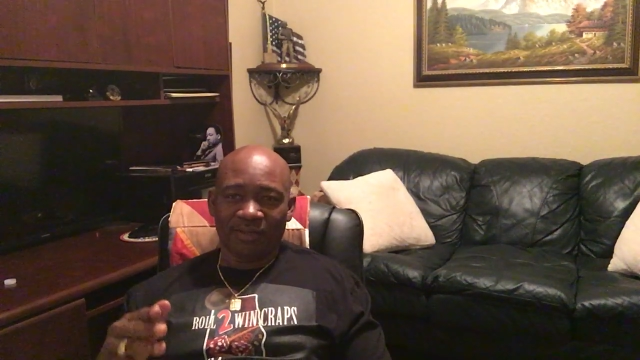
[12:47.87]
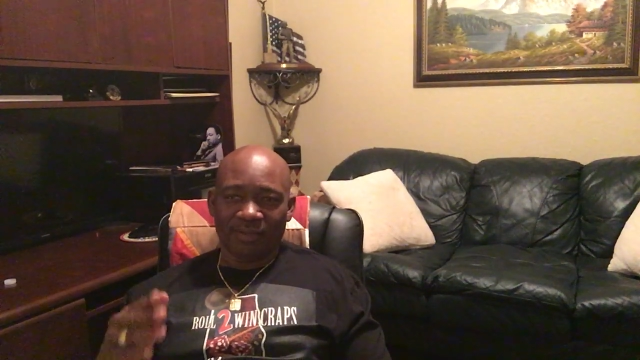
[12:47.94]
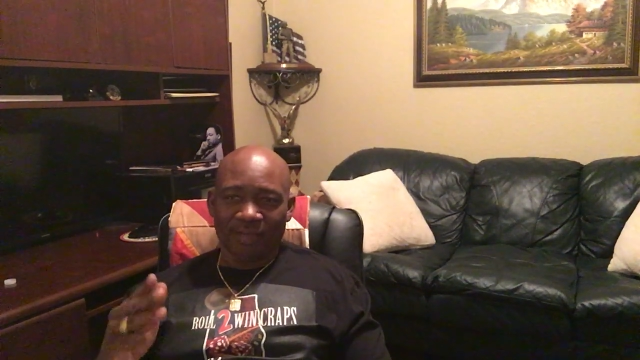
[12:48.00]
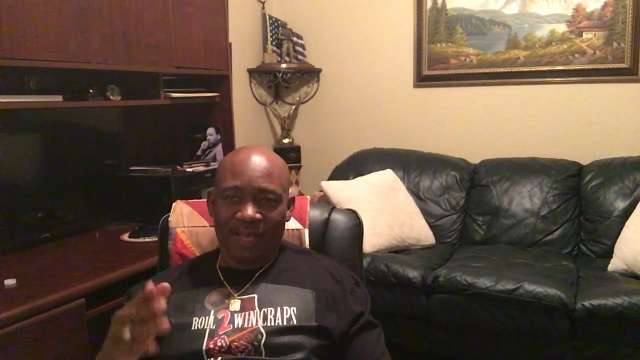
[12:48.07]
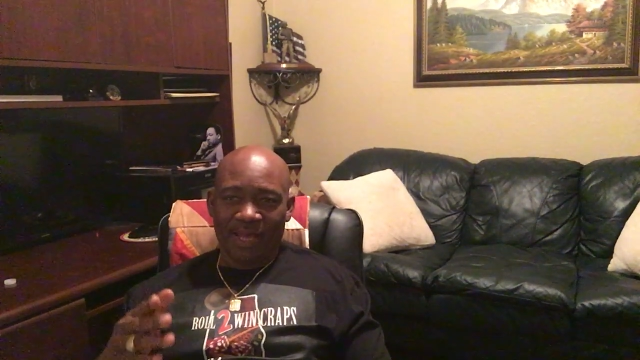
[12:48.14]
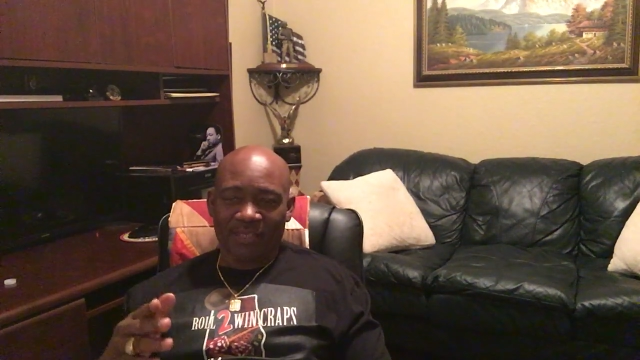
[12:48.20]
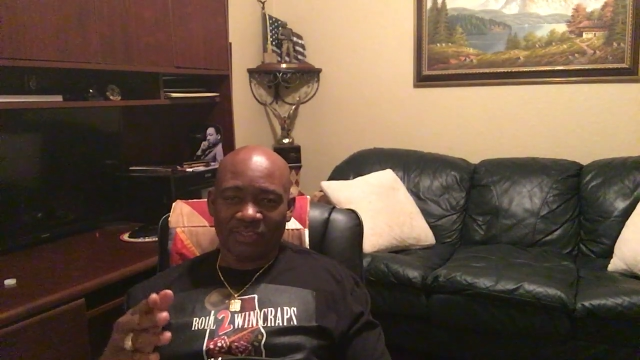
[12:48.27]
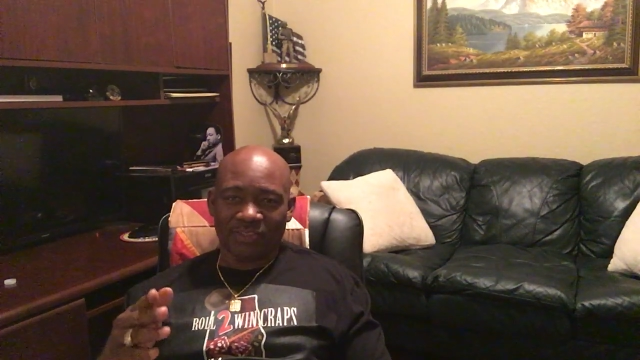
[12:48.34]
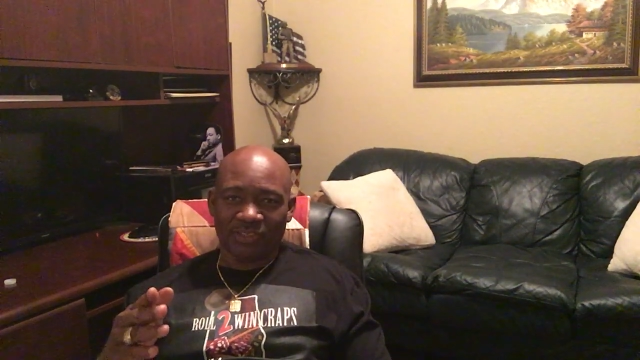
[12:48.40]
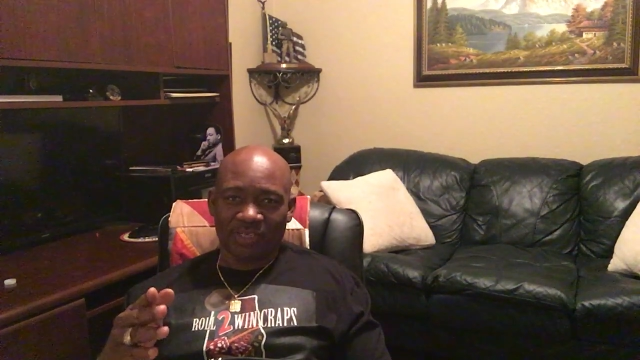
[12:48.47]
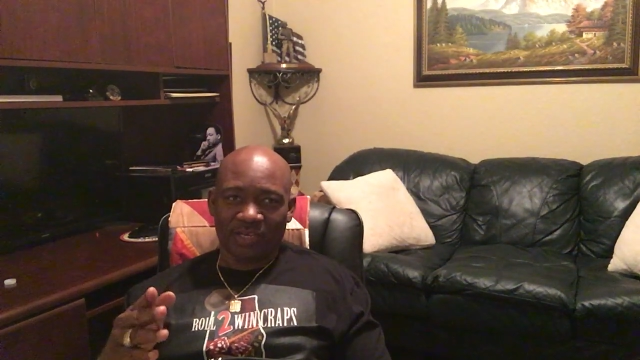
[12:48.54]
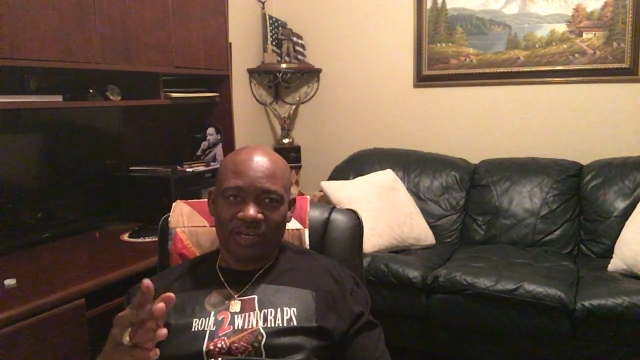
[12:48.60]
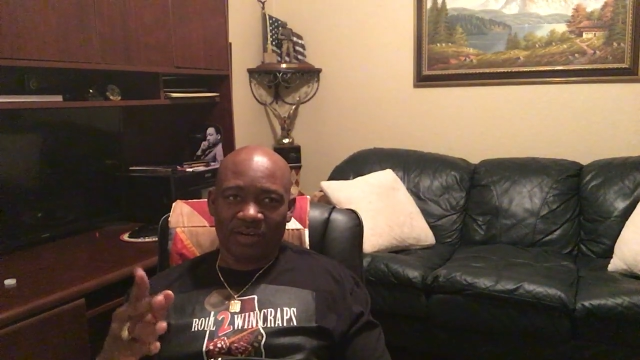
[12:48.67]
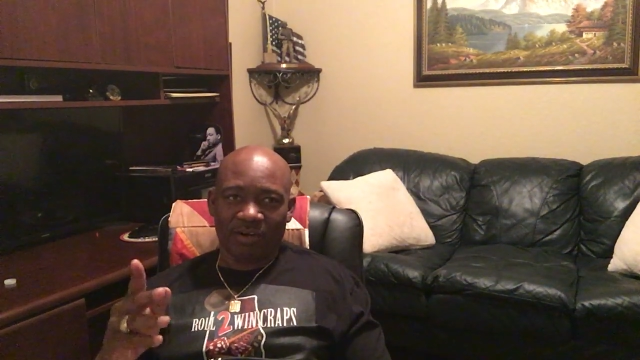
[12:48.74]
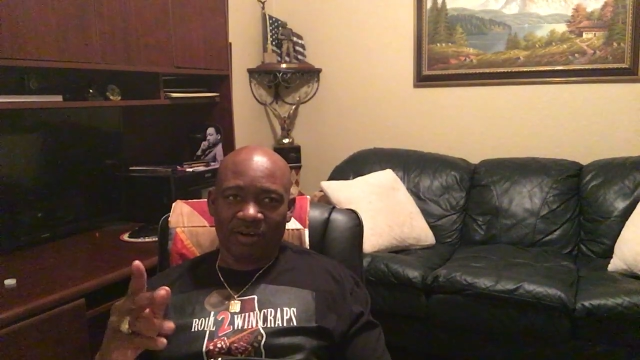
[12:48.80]
last
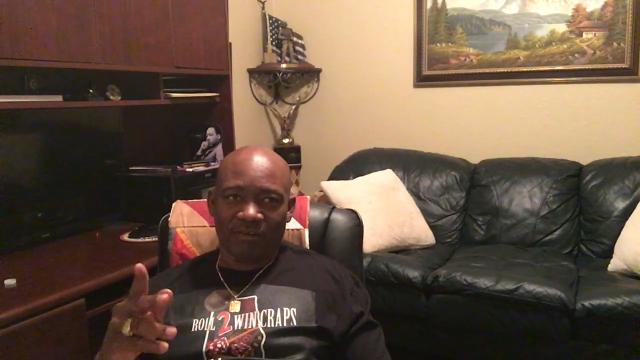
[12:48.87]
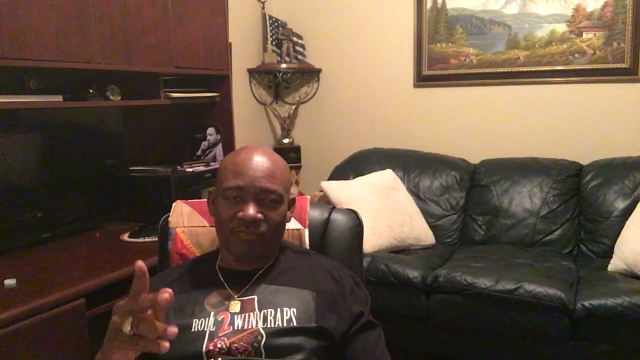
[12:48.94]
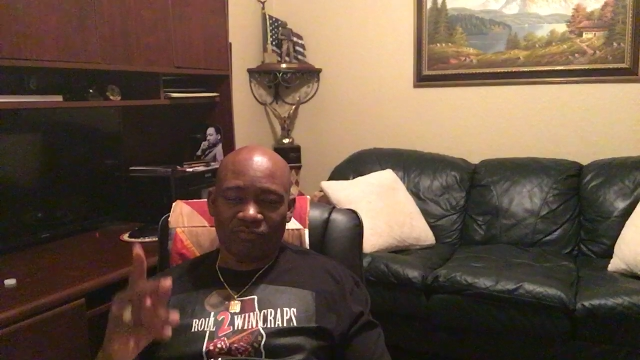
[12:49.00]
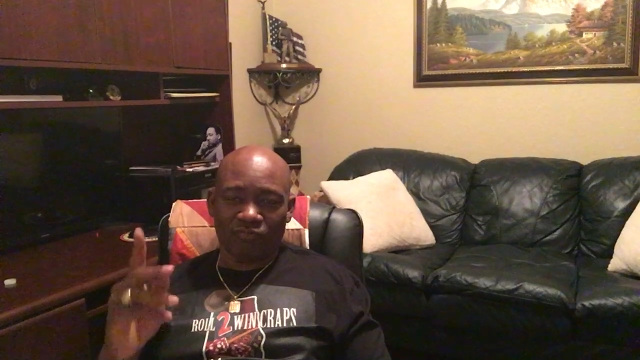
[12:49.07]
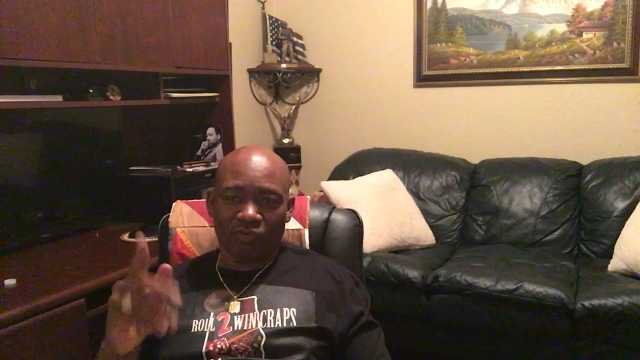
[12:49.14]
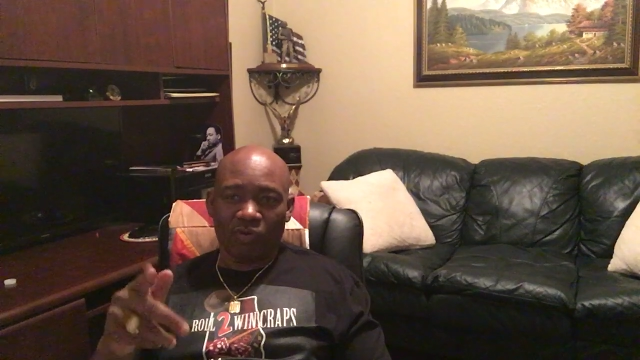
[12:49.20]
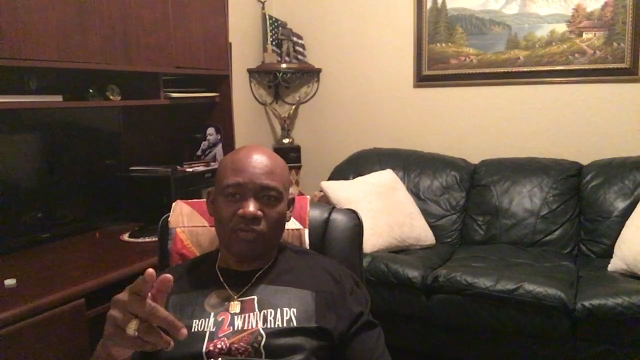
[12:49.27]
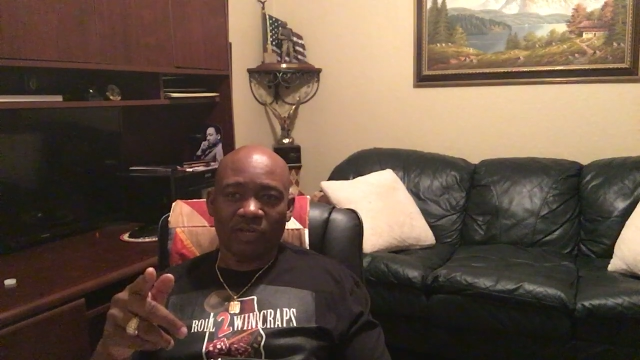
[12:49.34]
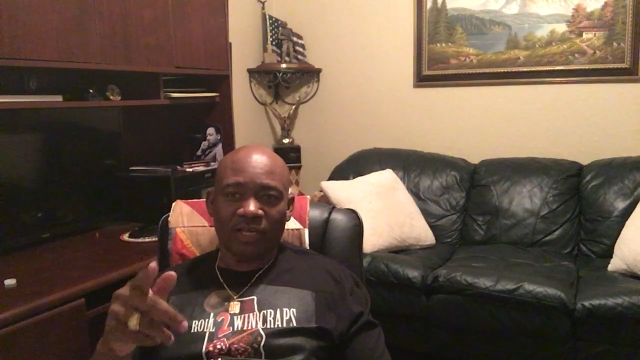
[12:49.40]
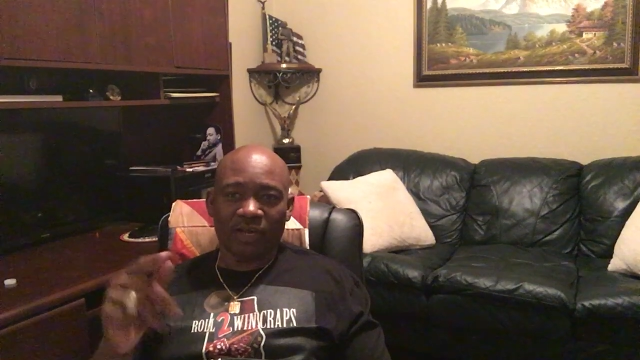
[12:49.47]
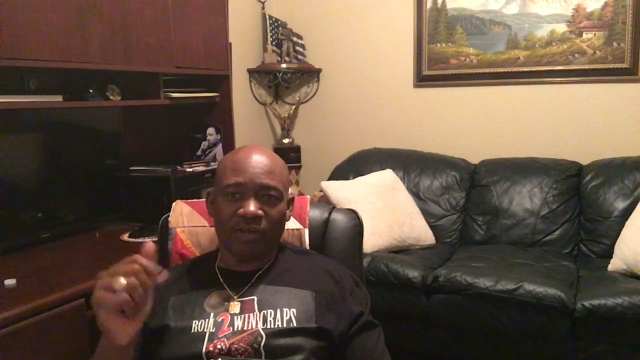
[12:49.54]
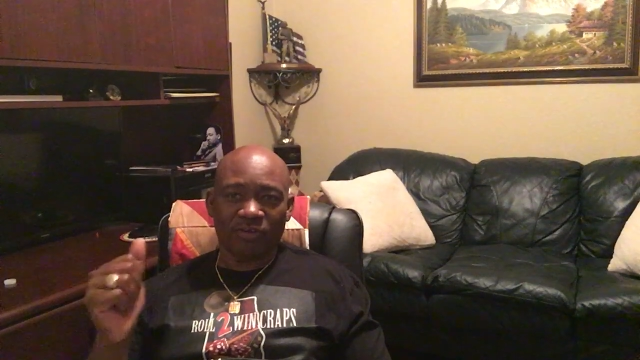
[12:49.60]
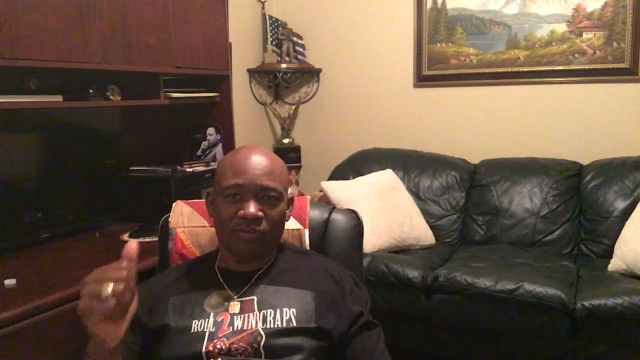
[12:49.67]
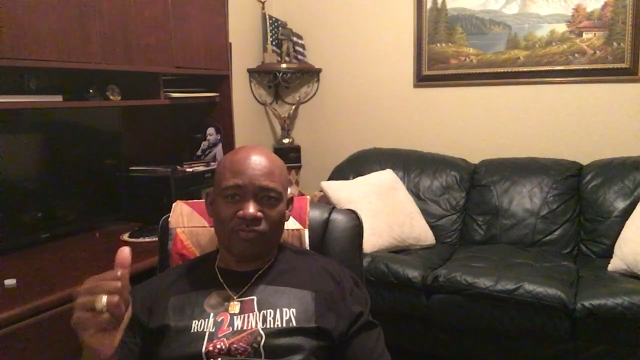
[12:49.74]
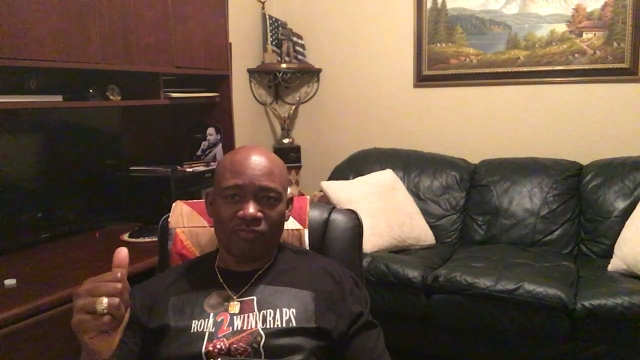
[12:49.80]
year of rolling
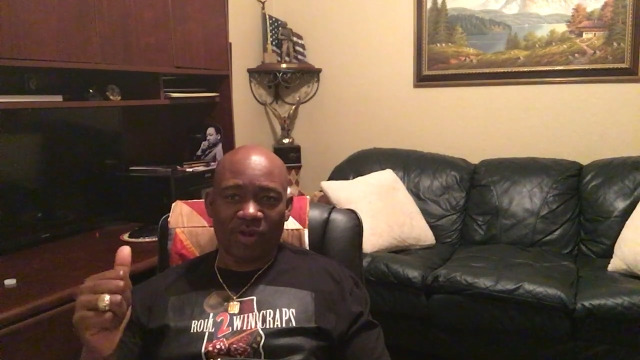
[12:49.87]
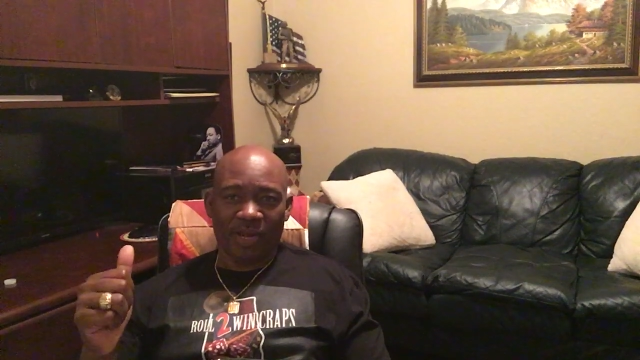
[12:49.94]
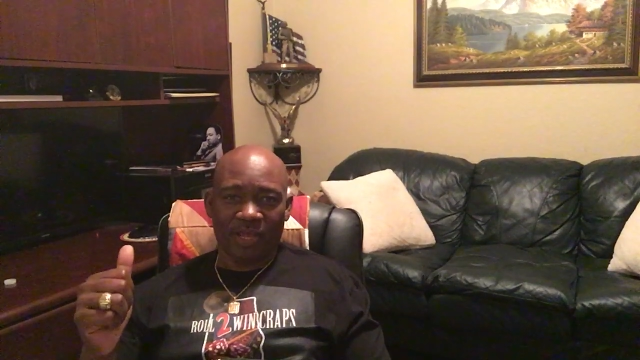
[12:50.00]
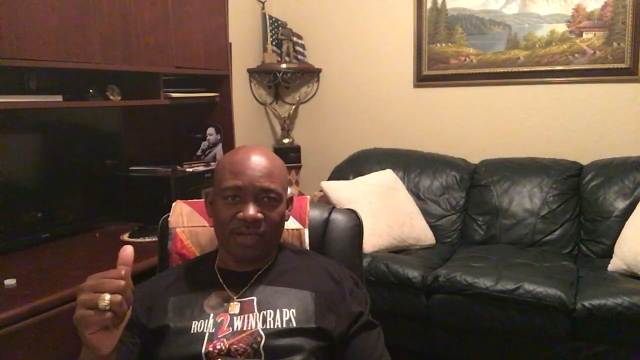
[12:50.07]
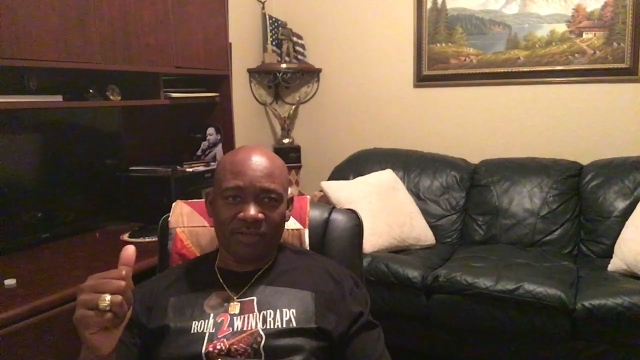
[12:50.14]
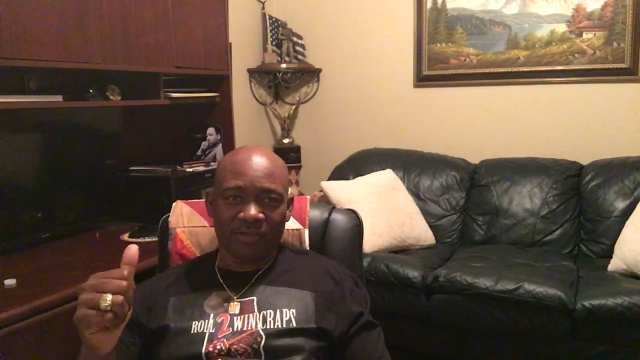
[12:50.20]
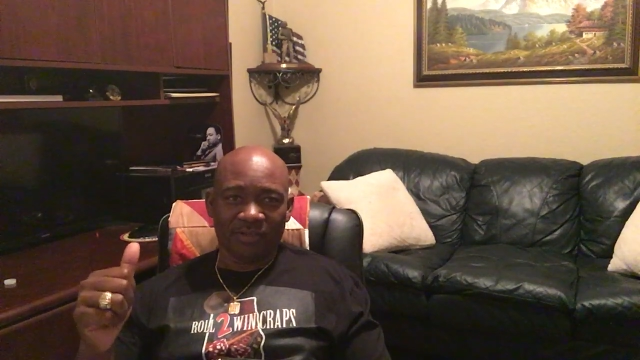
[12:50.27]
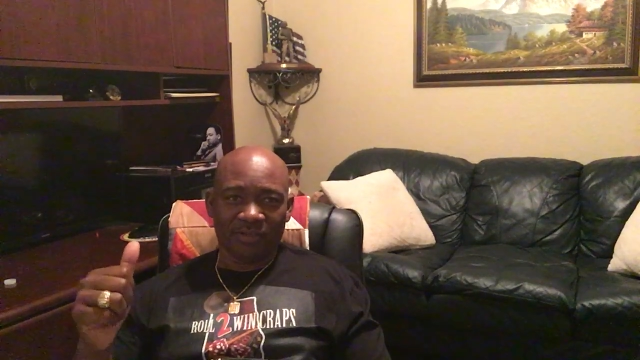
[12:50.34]
on the red